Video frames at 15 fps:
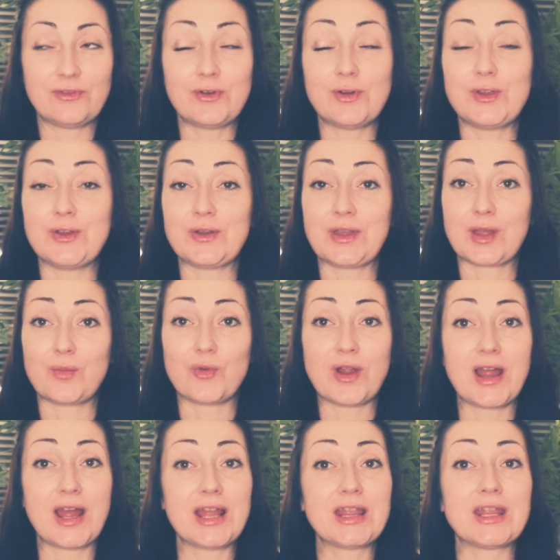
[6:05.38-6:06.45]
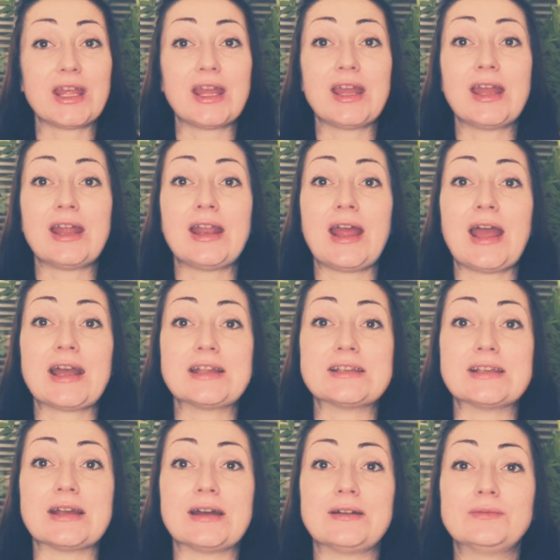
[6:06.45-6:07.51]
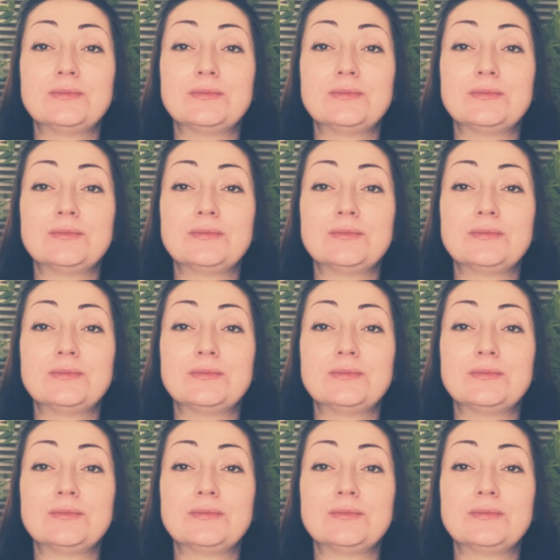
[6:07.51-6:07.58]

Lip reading: Full yogic breath and exhale.